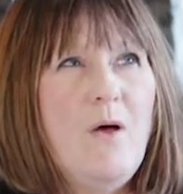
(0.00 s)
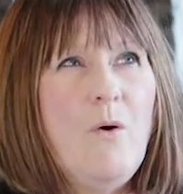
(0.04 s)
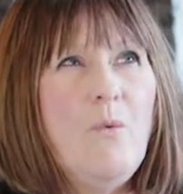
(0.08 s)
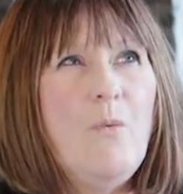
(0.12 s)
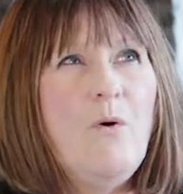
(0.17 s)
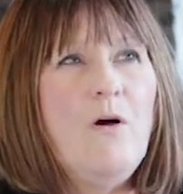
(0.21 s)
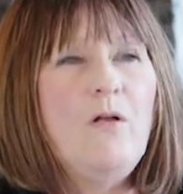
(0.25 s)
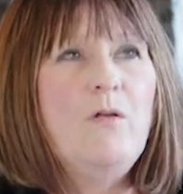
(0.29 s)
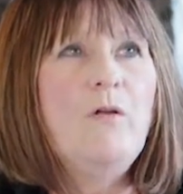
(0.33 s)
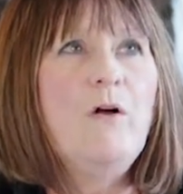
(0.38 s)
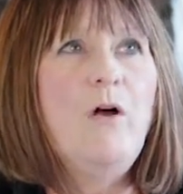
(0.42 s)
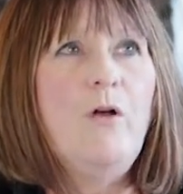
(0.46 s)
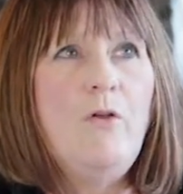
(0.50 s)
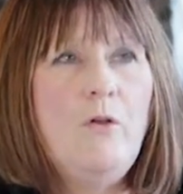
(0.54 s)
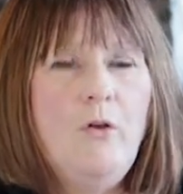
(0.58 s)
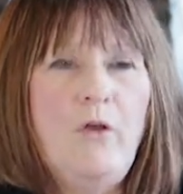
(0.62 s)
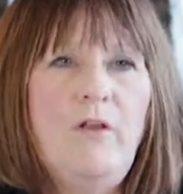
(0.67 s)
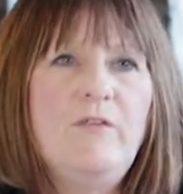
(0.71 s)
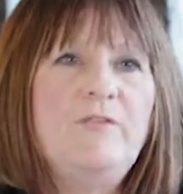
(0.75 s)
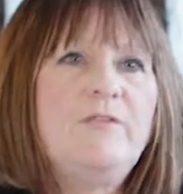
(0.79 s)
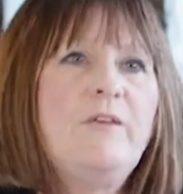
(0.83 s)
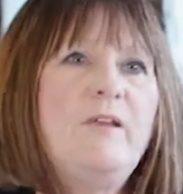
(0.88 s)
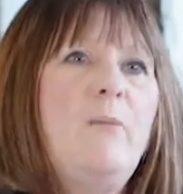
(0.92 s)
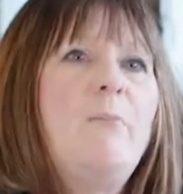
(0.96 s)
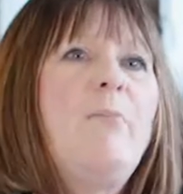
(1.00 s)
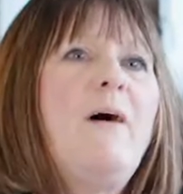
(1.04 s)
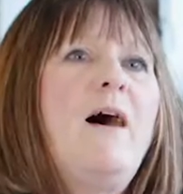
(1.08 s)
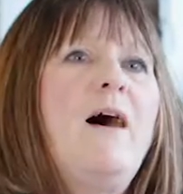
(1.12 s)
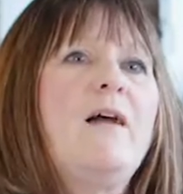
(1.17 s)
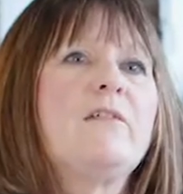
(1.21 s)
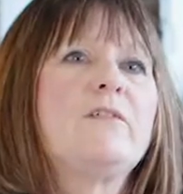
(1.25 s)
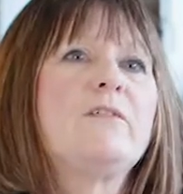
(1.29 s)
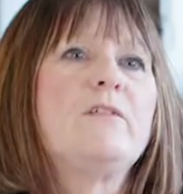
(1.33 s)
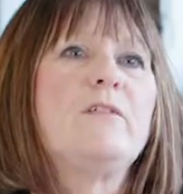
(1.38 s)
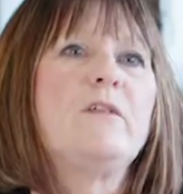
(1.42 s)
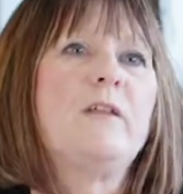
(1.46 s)
well, let's say a
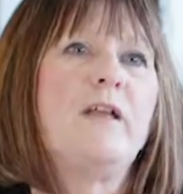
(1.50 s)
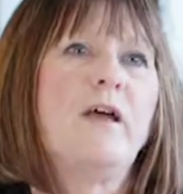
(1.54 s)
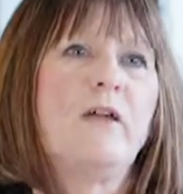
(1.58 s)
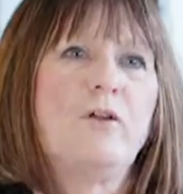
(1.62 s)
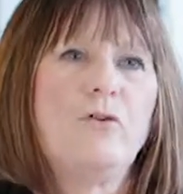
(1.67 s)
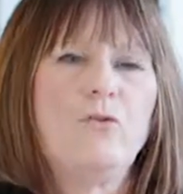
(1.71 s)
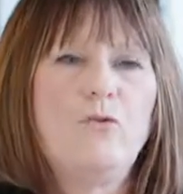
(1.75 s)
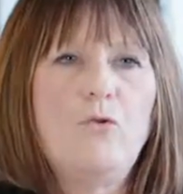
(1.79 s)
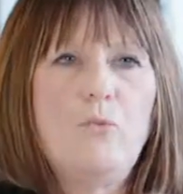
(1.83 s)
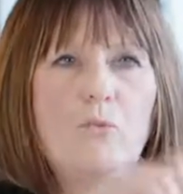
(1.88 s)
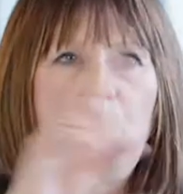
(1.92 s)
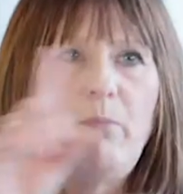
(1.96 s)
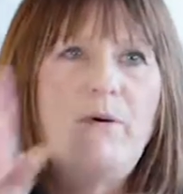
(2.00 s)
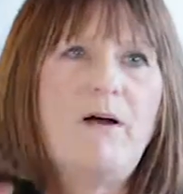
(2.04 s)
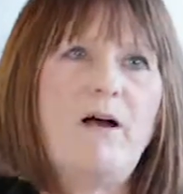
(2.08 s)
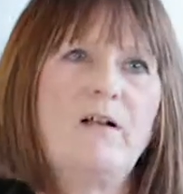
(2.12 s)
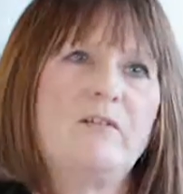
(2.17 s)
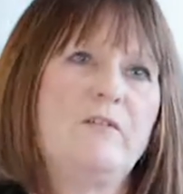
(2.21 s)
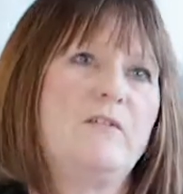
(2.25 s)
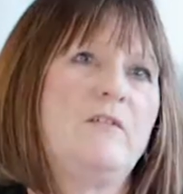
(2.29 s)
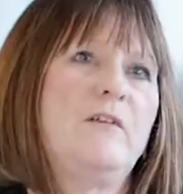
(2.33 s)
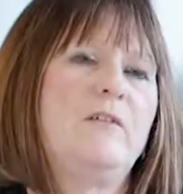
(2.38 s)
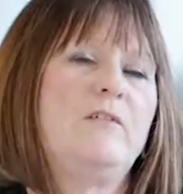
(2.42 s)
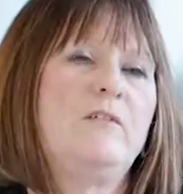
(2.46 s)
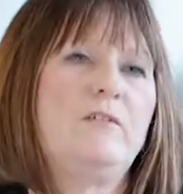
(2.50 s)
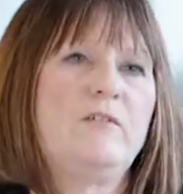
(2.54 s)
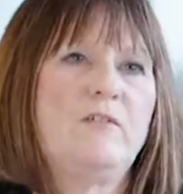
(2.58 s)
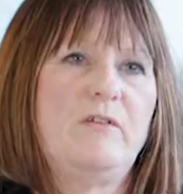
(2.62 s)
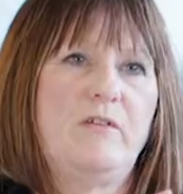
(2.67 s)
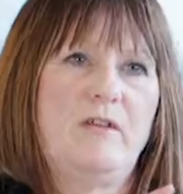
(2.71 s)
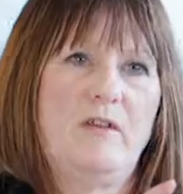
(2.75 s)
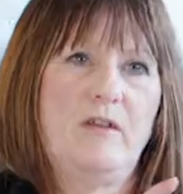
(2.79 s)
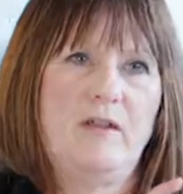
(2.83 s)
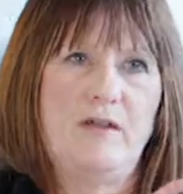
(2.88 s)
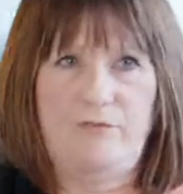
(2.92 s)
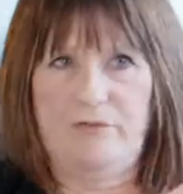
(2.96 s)
pattern, like a normal pattern,
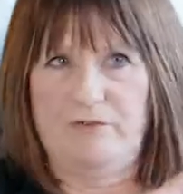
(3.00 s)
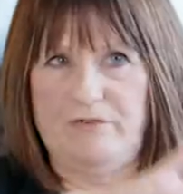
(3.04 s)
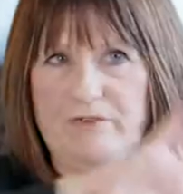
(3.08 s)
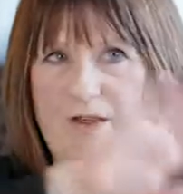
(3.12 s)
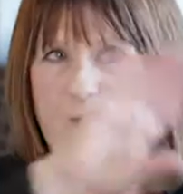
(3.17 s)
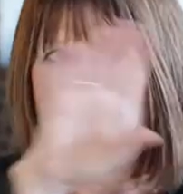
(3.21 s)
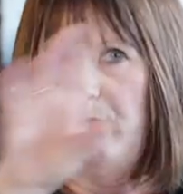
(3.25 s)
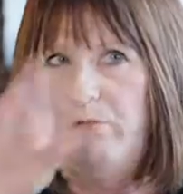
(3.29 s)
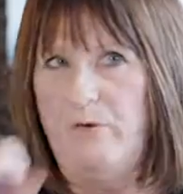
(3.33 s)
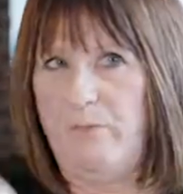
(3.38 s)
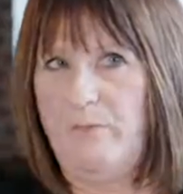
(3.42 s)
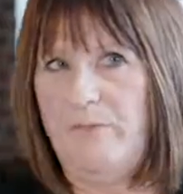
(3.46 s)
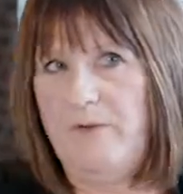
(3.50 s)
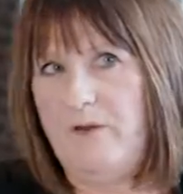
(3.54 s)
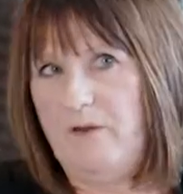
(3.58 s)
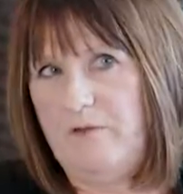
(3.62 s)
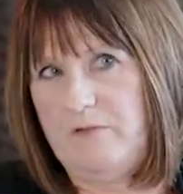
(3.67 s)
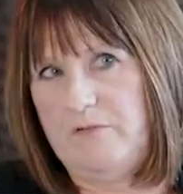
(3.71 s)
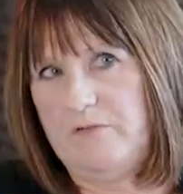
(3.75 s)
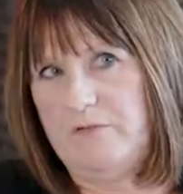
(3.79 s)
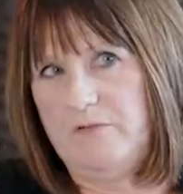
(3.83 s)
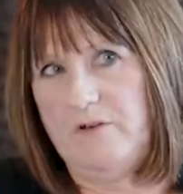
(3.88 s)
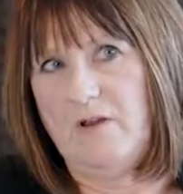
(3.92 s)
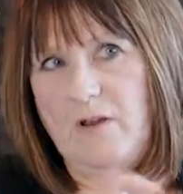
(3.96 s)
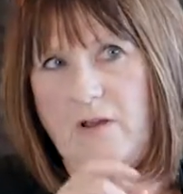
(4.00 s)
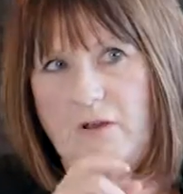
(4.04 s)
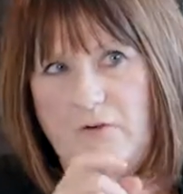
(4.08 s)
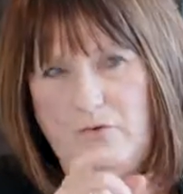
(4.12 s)
you have step and repeats.